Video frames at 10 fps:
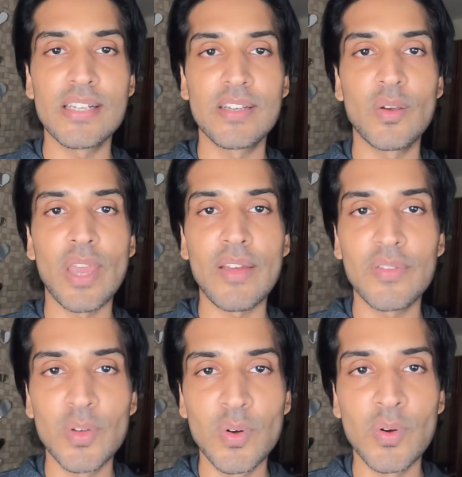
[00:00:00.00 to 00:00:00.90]
that you
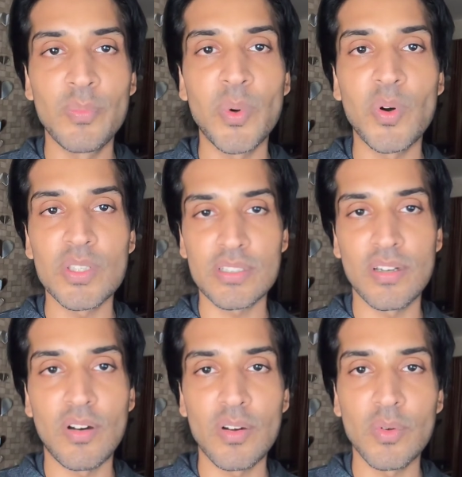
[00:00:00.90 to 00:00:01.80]
have to
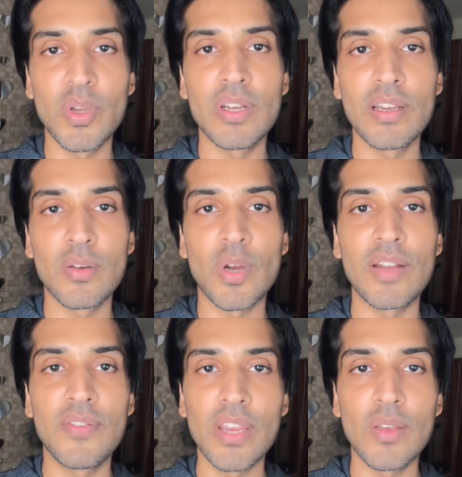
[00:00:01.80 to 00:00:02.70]
post on twitter
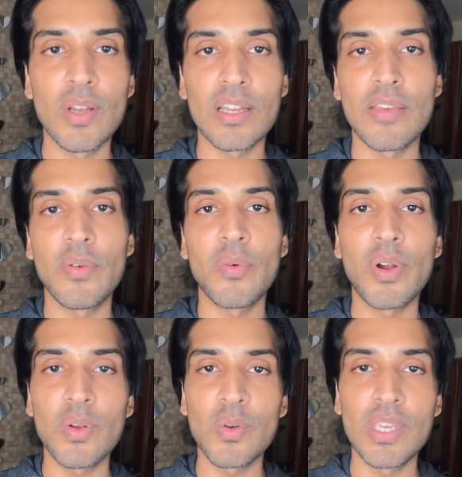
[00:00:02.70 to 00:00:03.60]
quite frequently if you want to